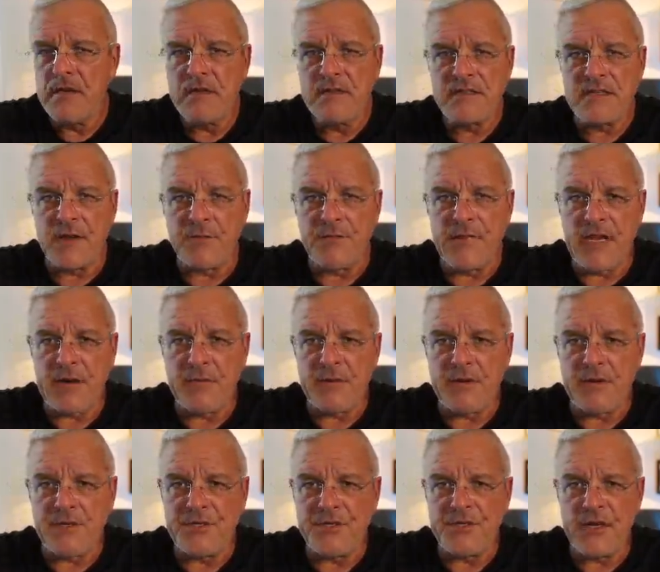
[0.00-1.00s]
Some
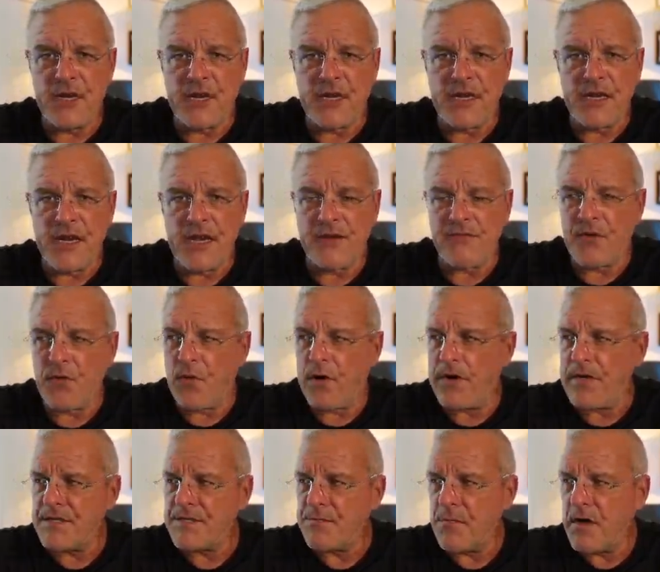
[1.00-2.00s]
neighborhoods you're not going to have
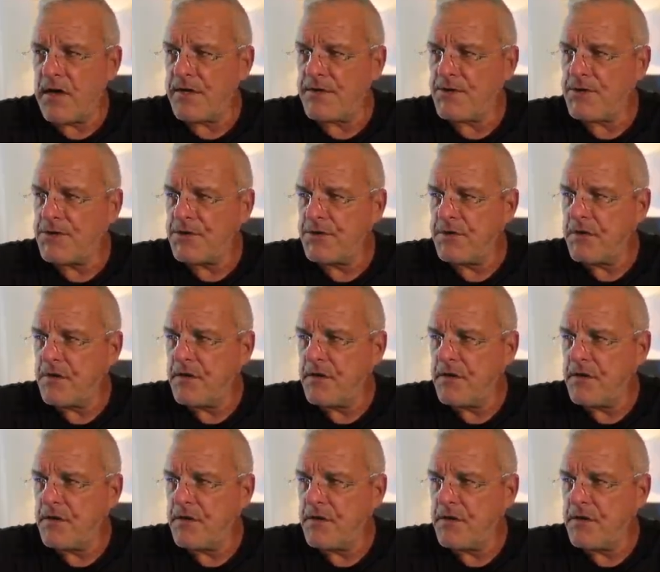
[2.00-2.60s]
quite as much.